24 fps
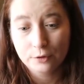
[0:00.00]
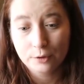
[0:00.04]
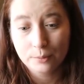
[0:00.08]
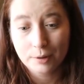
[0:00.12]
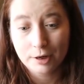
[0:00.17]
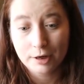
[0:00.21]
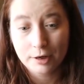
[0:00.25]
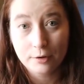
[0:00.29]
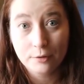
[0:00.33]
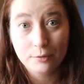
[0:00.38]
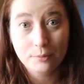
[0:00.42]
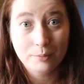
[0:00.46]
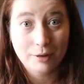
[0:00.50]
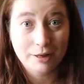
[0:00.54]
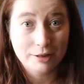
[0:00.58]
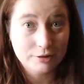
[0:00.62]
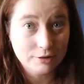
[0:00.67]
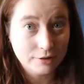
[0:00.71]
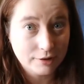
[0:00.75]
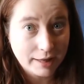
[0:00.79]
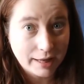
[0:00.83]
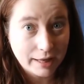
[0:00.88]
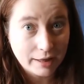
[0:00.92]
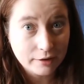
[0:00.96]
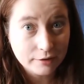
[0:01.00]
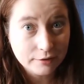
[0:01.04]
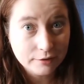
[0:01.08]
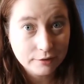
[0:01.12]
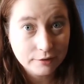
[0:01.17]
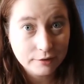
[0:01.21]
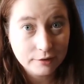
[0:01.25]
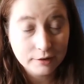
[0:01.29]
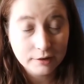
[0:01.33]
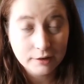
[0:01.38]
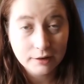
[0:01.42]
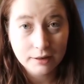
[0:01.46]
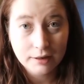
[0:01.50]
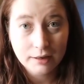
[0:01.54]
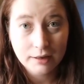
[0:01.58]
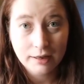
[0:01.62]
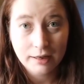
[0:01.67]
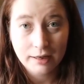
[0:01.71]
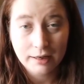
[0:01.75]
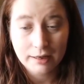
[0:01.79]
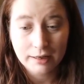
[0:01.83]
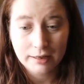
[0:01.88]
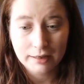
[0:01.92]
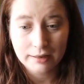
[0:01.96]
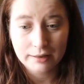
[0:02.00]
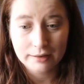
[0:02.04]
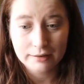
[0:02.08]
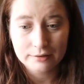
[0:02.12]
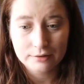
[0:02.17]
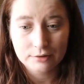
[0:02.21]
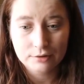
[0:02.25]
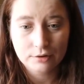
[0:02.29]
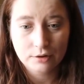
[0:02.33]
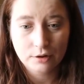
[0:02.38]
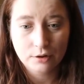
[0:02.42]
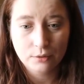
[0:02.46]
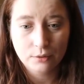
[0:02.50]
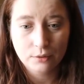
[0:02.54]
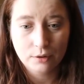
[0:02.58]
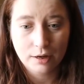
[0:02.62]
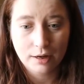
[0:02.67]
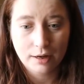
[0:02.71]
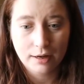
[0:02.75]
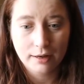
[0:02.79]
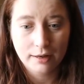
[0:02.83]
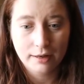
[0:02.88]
for my own mental health. And so